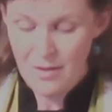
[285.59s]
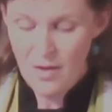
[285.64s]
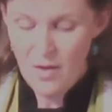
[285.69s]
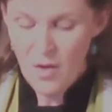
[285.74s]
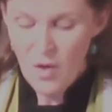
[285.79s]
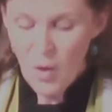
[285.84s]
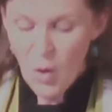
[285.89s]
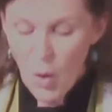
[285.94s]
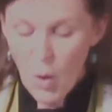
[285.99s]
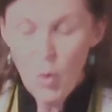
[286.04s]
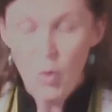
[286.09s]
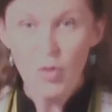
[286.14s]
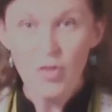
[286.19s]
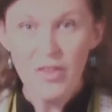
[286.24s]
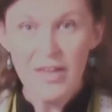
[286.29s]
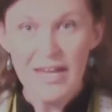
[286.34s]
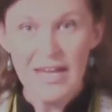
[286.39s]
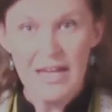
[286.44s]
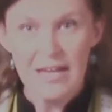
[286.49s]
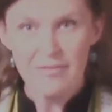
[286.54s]

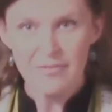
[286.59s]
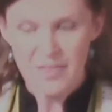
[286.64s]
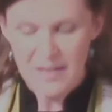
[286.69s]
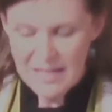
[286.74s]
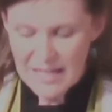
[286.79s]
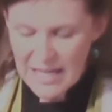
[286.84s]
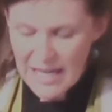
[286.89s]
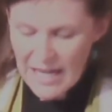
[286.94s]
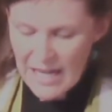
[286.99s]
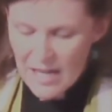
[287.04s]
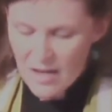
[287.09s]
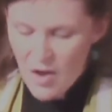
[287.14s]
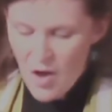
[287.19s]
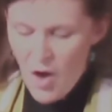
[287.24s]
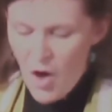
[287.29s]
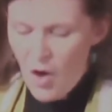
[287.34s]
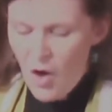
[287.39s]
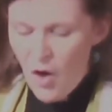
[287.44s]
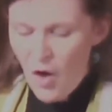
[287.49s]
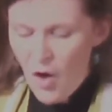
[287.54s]
Only if the king
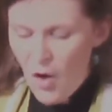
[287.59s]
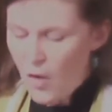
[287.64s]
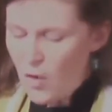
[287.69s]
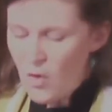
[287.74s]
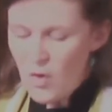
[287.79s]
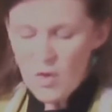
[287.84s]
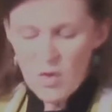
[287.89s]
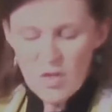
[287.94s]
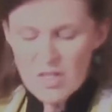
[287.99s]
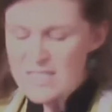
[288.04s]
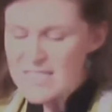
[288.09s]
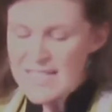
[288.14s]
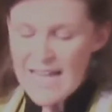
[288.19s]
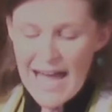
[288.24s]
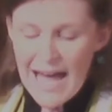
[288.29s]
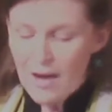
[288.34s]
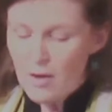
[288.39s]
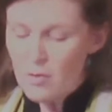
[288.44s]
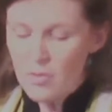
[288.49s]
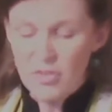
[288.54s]
holds
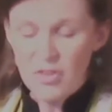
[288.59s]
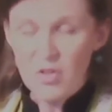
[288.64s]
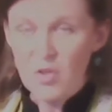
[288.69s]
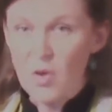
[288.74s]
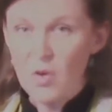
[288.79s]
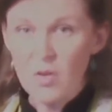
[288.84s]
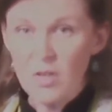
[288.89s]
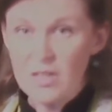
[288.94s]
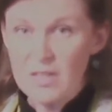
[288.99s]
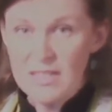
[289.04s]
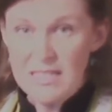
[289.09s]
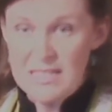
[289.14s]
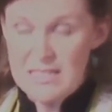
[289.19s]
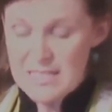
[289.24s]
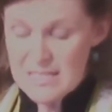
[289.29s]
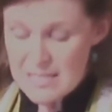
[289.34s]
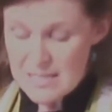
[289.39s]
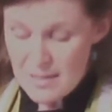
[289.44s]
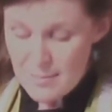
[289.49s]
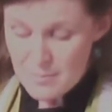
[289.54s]
out the golden
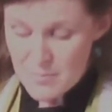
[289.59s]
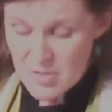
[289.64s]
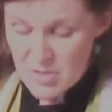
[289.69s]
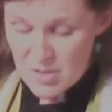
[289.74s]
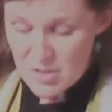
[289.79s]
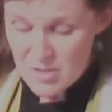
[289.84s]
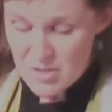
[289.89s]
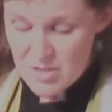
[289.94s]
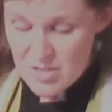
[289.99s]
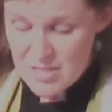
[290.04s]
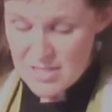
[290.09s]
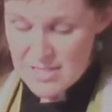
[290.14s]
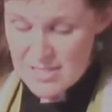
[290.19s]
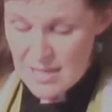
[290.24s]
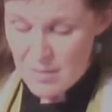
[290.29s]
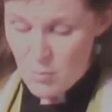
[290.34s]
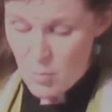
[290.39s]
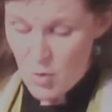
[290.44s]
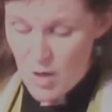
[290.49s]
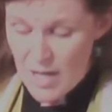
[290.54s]
scepter to
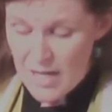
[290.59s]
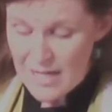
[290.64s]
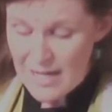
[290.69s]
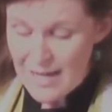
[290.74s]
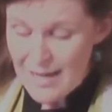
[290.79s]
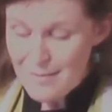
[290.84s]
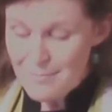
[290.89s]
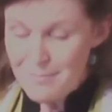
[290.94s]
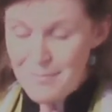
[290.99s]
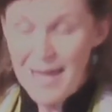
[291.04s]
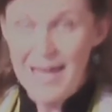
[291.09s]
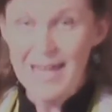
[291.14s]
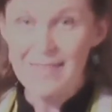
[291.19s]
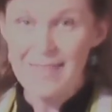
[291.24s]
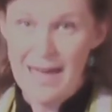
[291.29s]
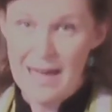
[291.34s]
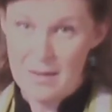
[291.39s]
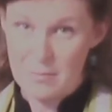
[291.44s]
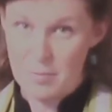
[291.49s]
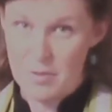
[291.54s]
someone may
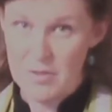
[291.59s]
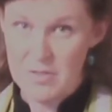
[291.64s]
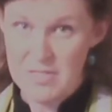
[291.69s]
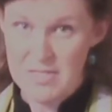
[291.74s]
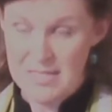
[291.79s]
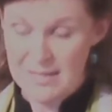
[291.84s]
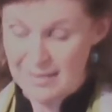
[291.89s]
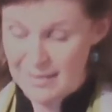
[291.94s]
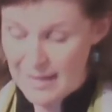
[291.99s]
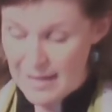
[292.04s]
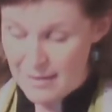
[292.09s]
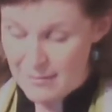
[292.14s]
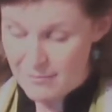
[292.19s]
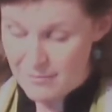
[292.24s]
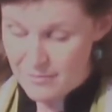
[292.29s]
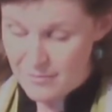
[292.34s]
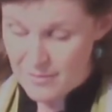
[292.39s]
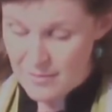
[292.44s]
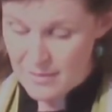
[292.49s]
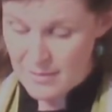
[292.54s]
that person
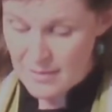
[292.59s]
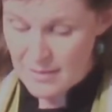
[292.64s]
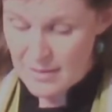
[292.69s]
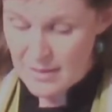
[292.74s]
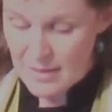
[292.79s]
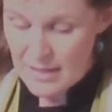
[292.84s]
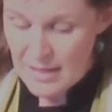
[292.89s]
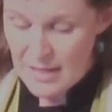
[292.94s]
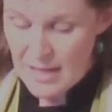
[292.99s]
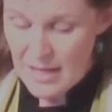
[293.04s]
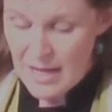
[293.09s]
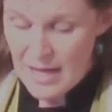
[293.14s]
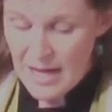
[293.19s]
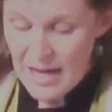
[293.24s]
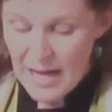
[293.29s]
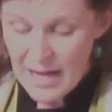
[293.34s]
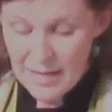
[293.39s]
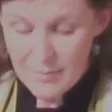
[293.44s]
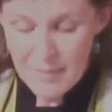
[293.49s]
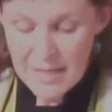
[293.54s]
live.
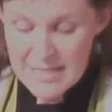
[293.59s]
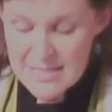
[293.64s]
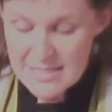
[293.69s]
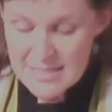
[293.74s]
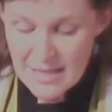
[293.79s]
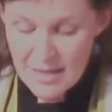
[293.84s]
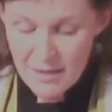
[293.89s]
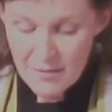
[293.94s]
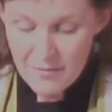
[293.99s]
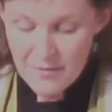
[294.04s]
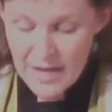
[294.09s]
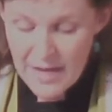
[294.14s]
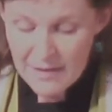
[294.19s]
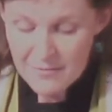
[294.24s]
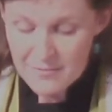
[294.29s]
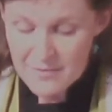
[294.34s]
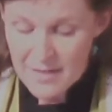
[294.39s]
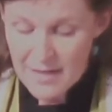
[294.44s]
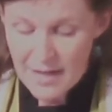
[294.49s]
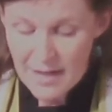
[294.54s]
I myself
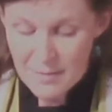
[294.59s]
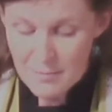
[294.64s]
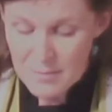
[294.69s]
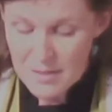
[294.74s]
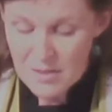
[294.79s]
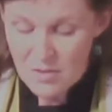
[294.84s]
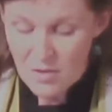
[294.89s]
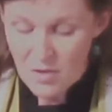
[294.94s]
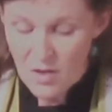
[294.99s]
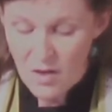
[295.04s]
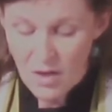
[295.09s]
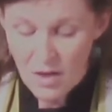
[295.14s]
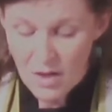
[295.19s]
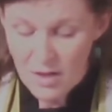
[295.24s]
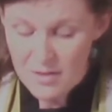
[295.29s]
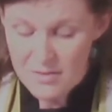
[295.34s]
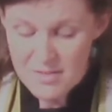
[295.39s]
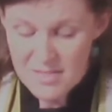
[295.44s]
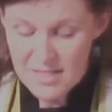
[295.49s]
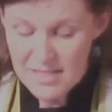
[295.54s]
have not been
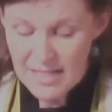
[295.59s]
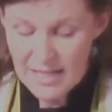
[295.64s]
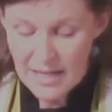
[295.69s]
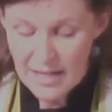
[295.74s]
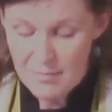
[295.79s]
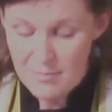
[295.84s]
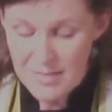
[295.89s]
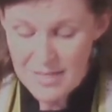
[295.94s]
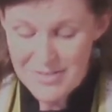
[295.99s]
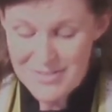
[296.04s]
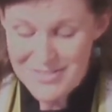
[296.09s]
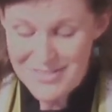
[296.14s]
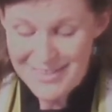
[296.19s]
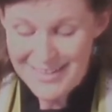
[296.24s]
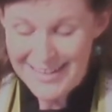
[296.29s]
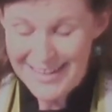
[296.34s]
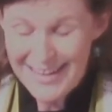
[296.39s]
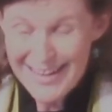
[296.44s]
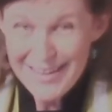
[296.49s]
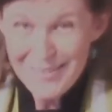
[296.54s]
called to come into the
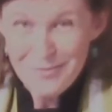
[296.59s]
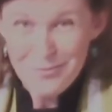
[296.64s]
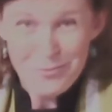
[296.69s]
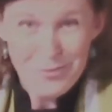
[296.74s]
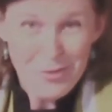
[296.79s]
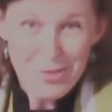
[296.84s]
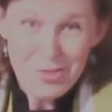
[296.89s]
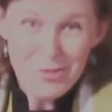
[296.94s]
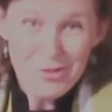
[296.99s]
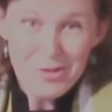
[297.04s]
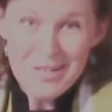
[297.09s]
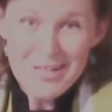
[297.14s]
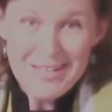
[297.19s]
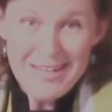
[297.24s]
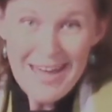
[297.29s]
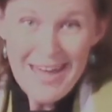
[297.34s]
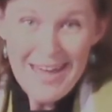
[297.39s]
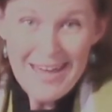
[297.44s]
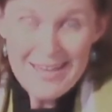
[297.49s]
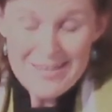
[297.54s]
king for 30
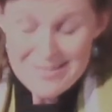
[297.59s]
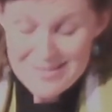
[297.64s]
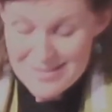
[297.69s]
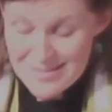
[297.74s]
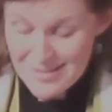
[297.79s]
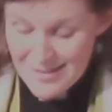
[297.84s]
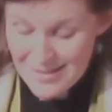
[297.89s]
days.